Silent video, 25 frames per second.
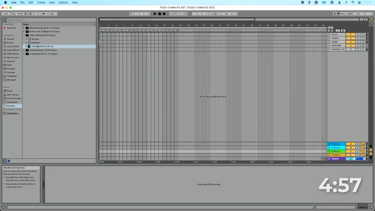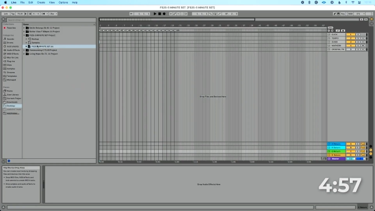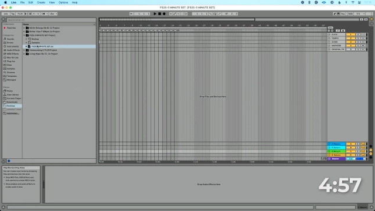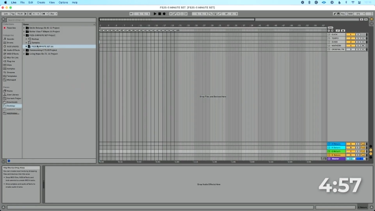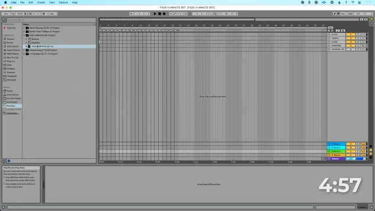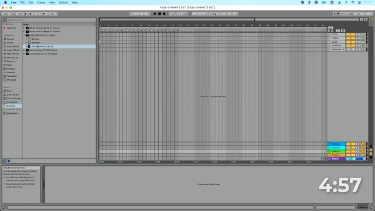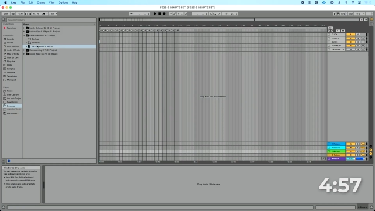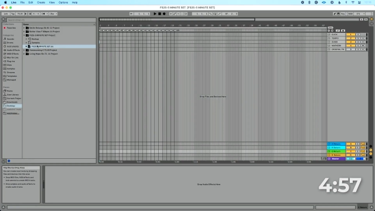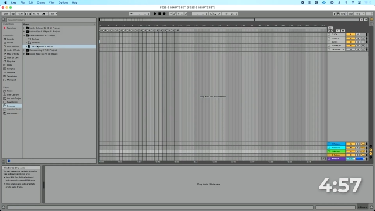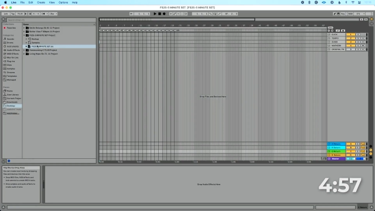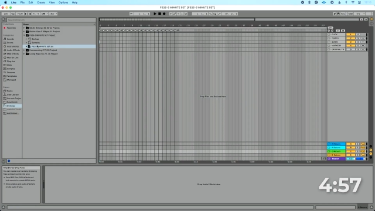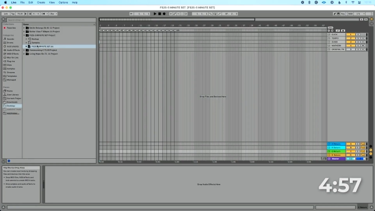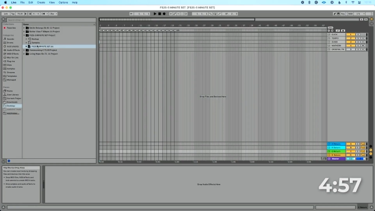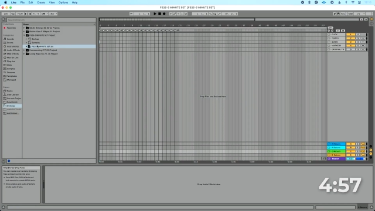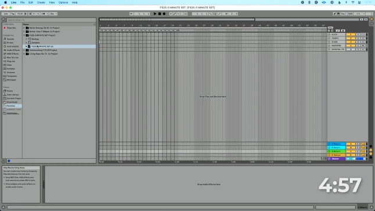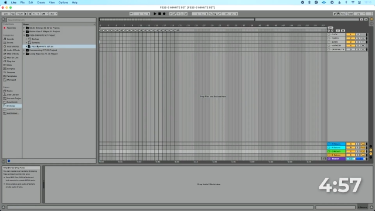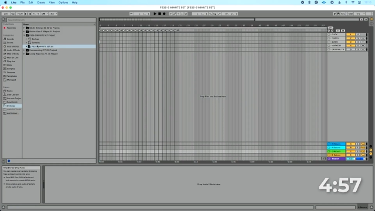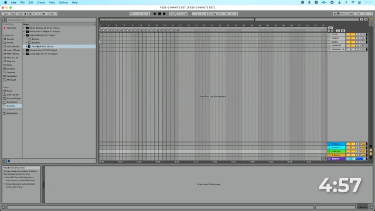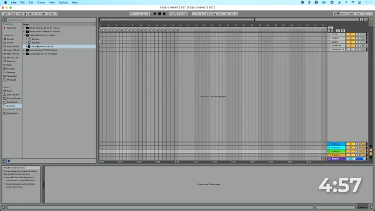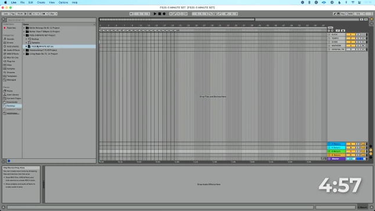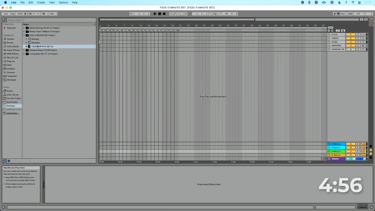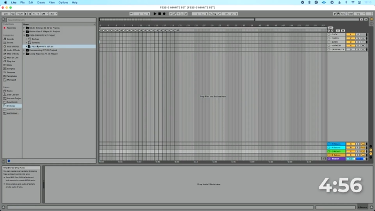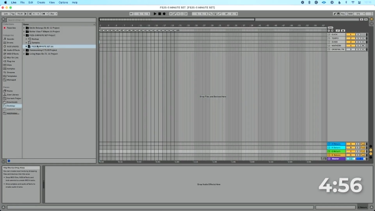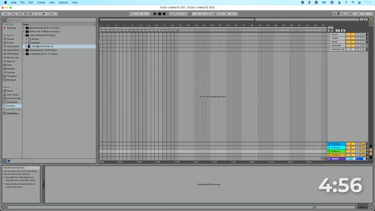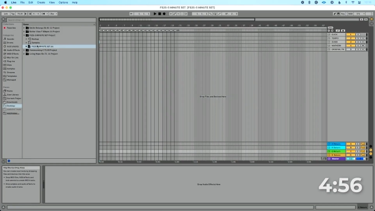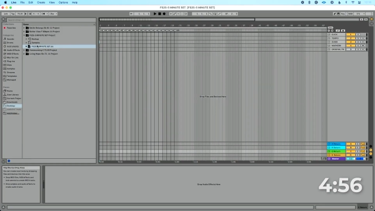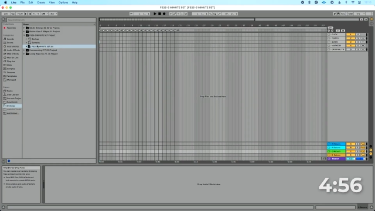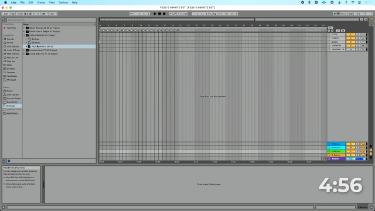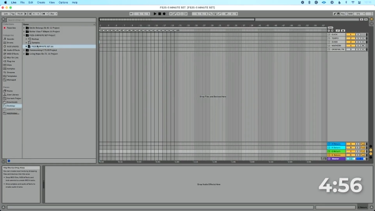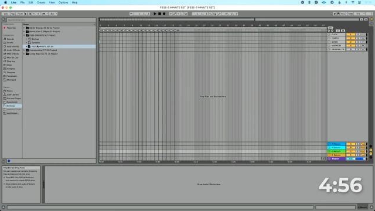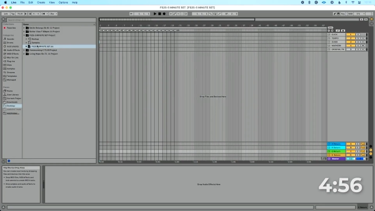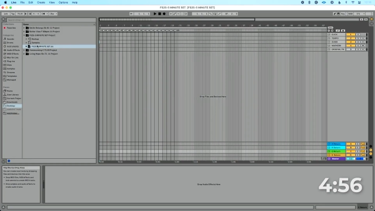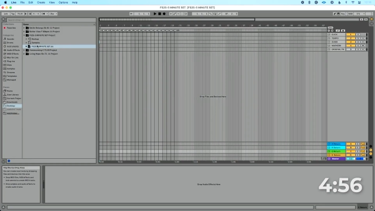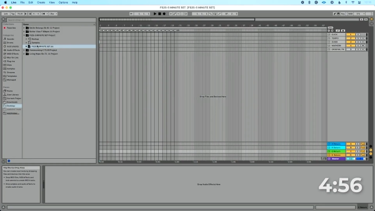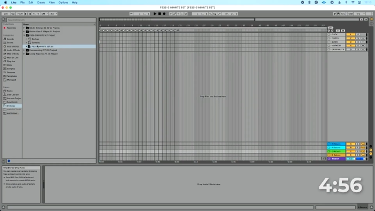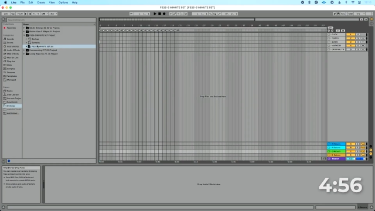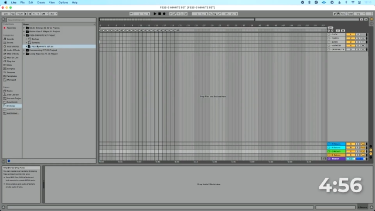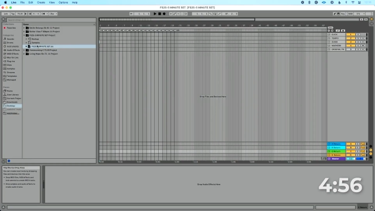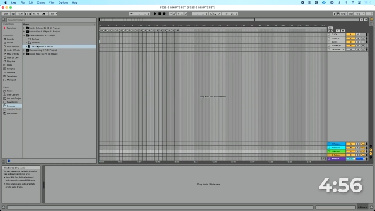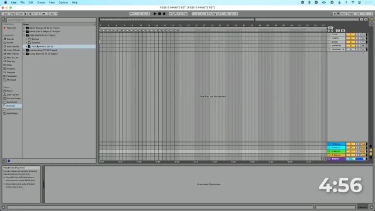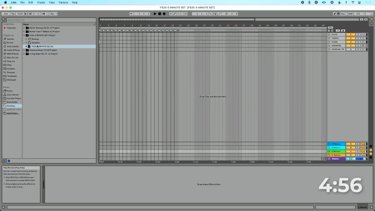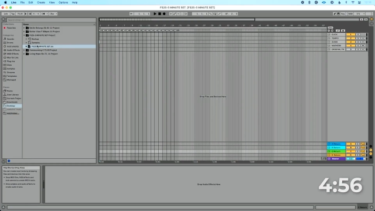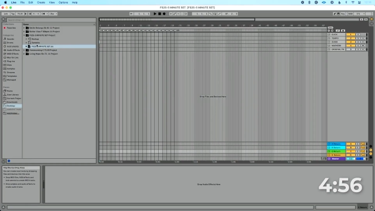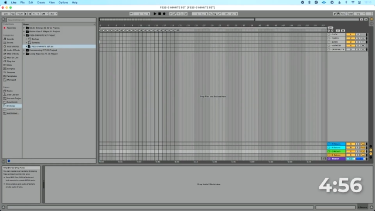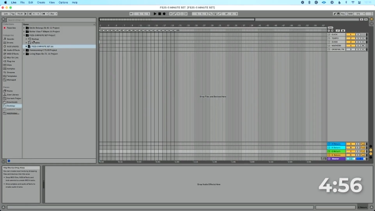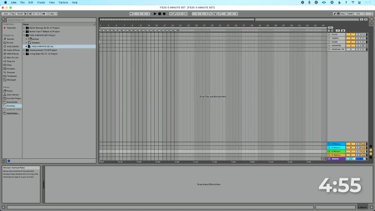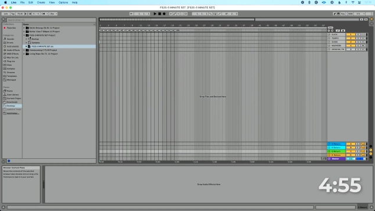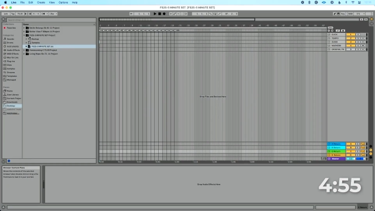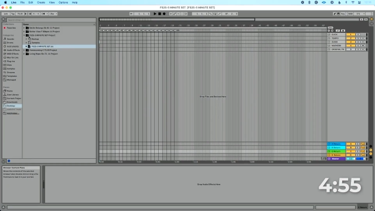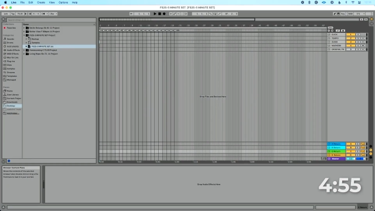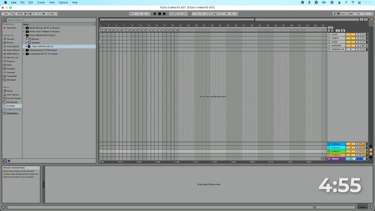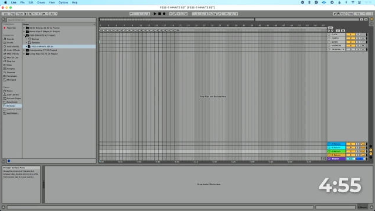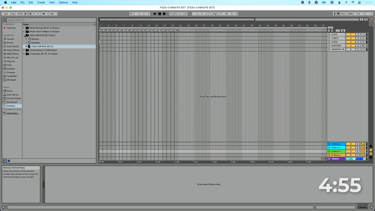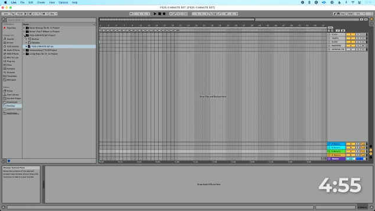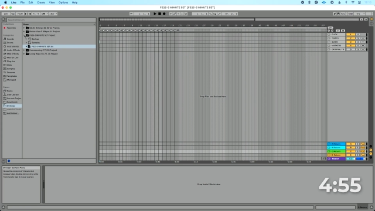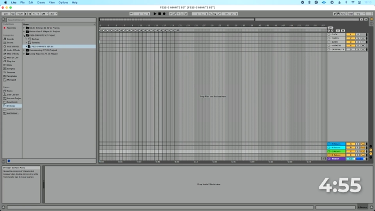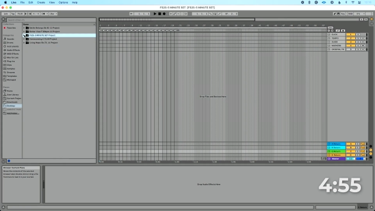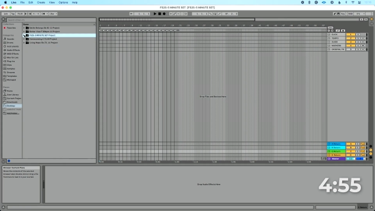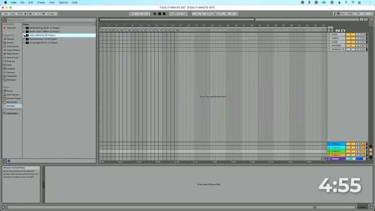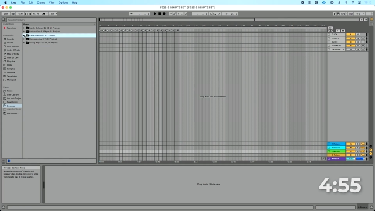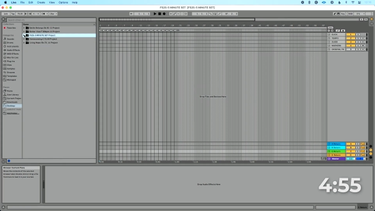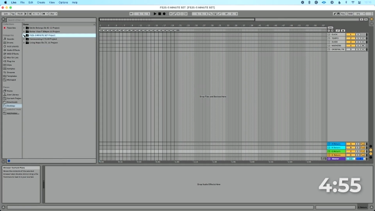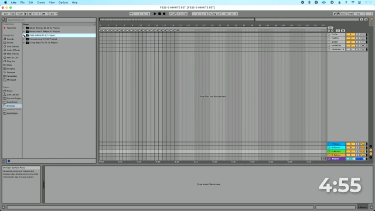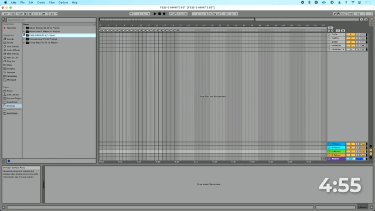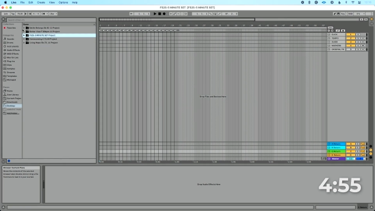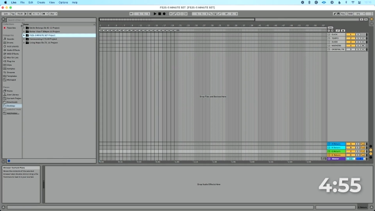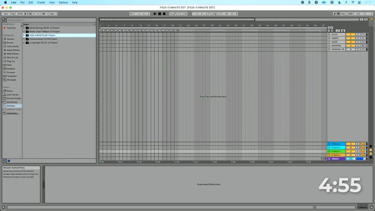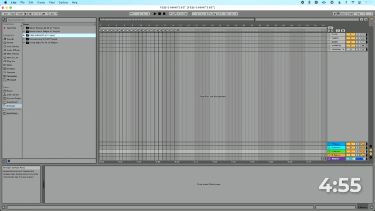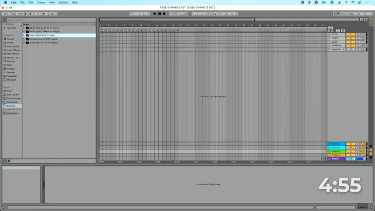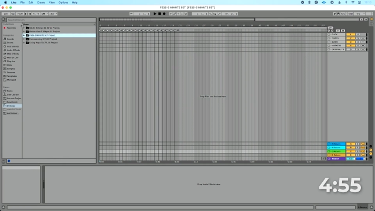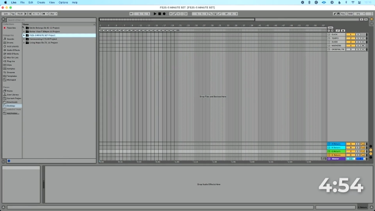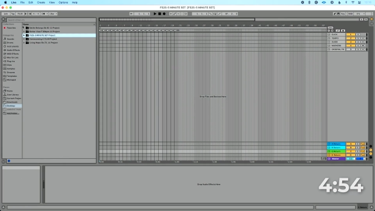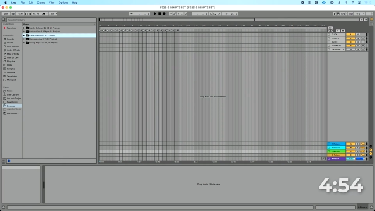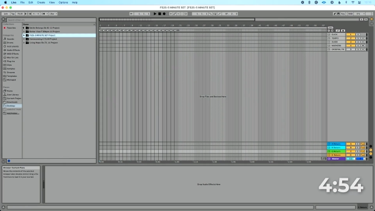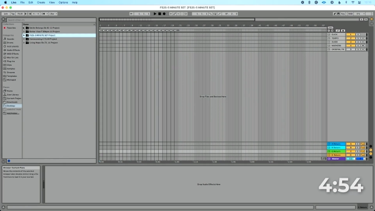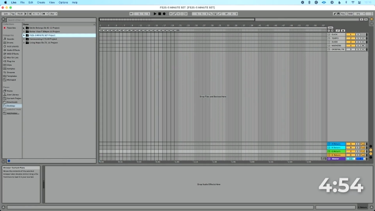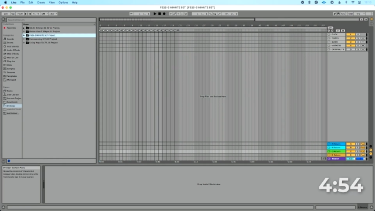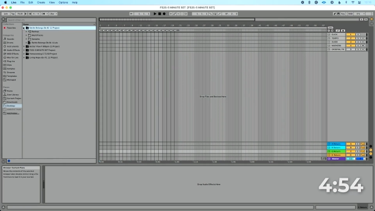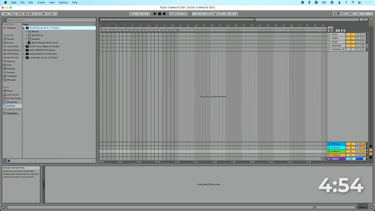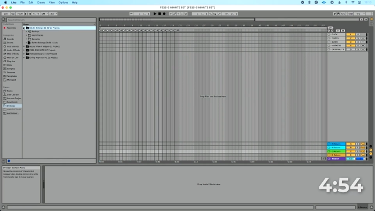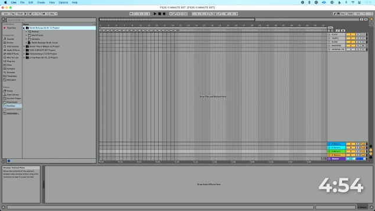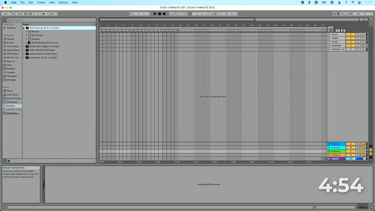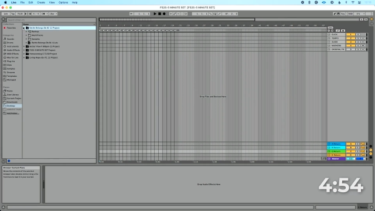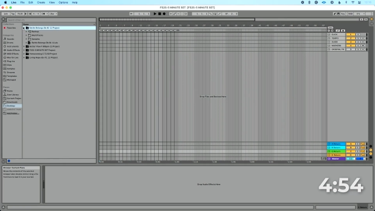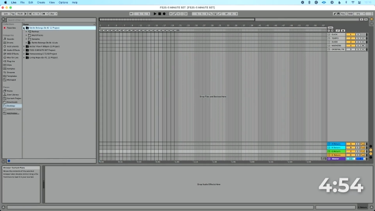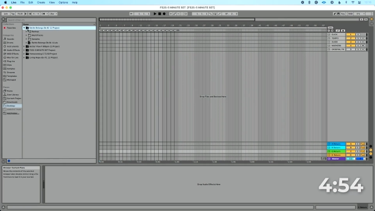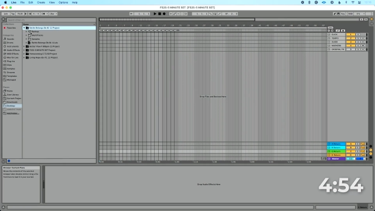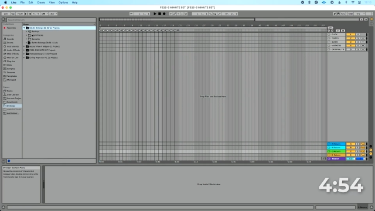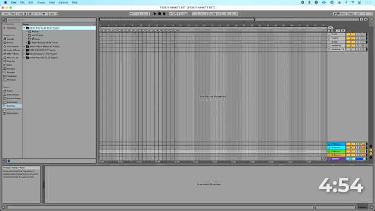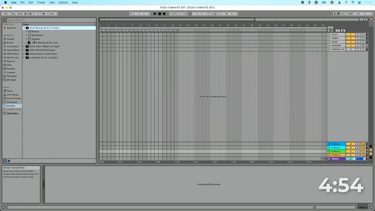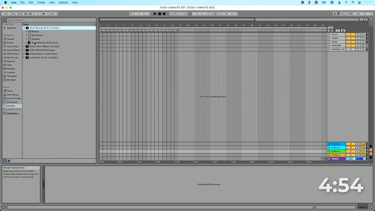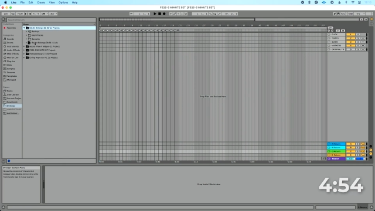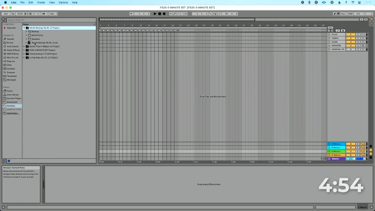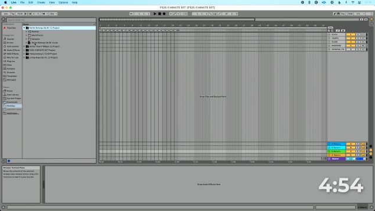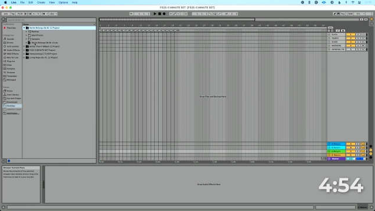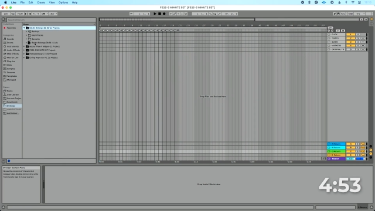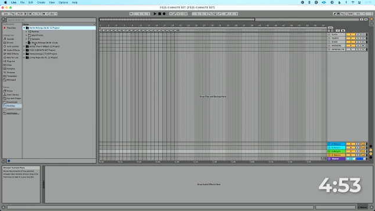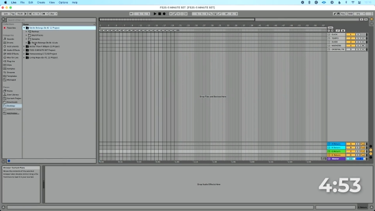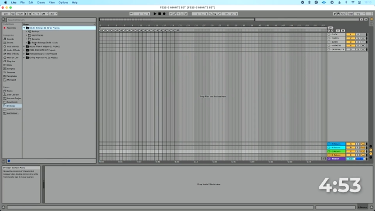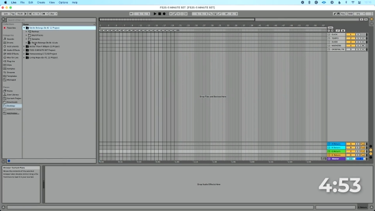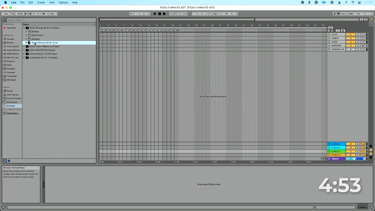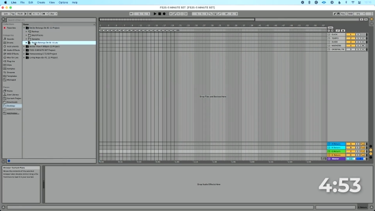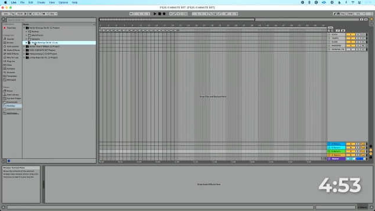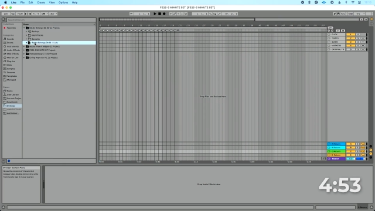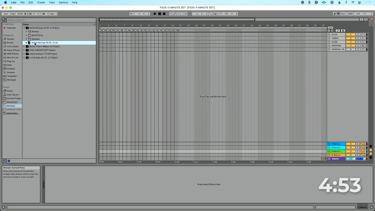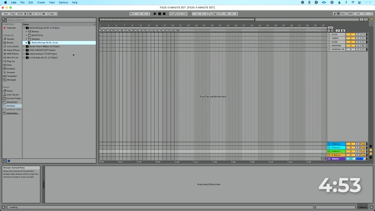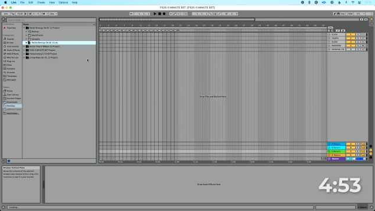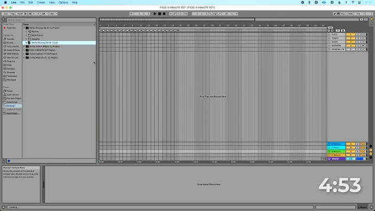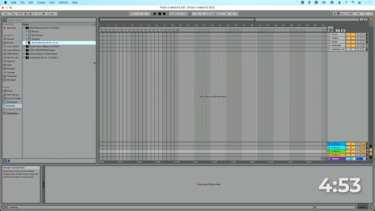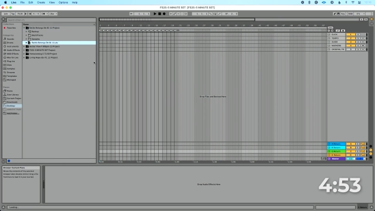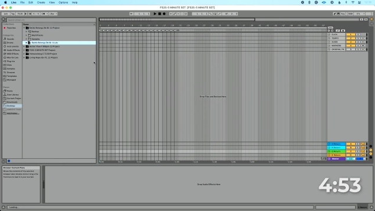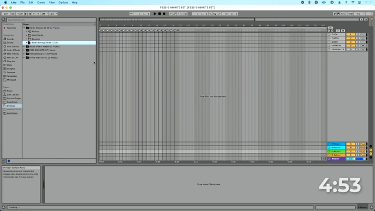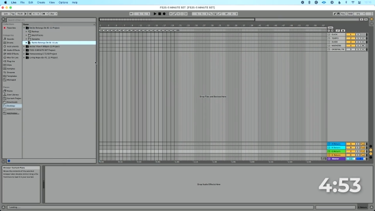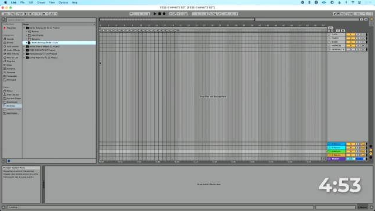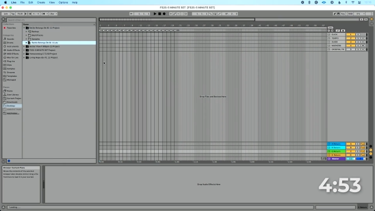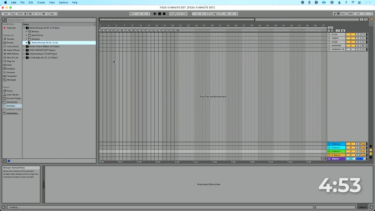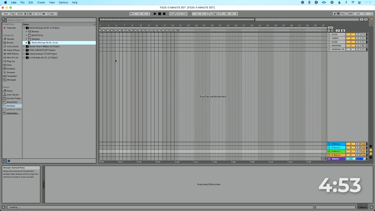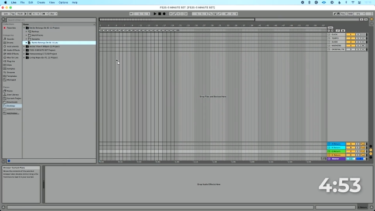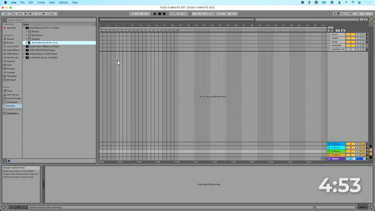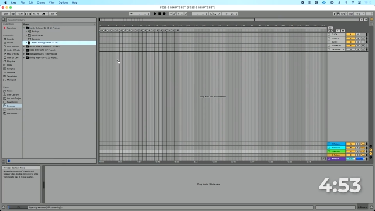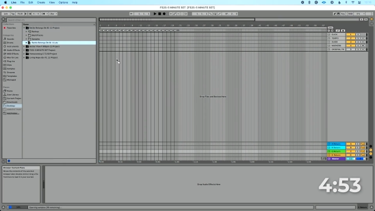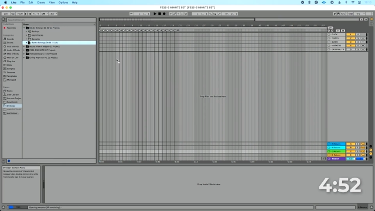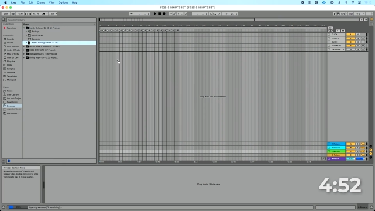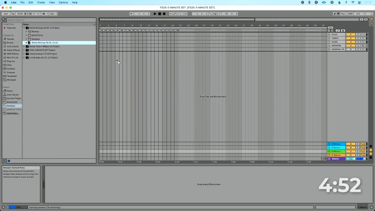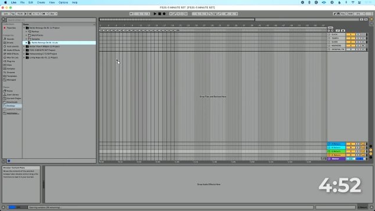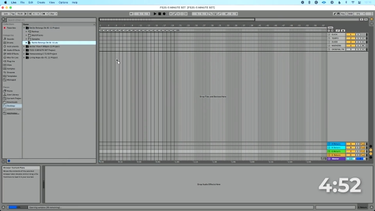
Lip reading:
[unreadable: no face in view]